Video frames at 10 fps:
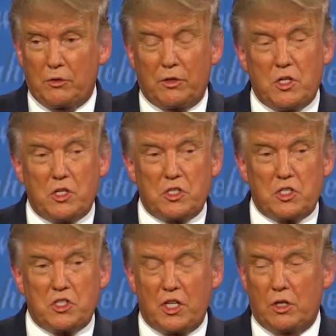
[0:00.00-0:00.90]
said she's the
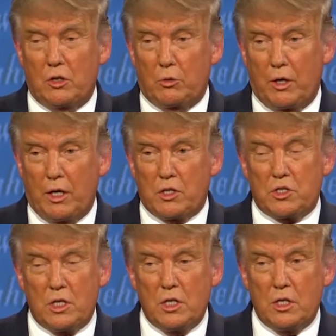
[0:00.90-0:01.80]
single greatest
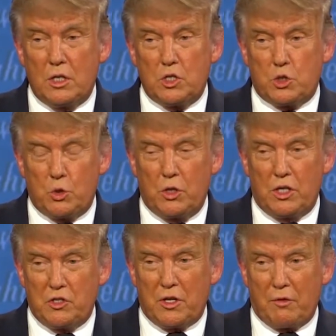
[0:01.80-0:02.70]
student
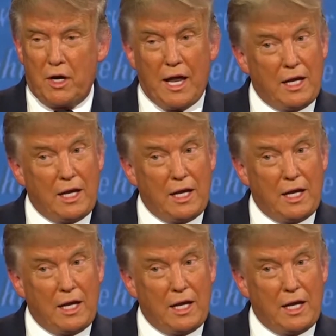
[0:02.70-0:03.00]
he's ever had.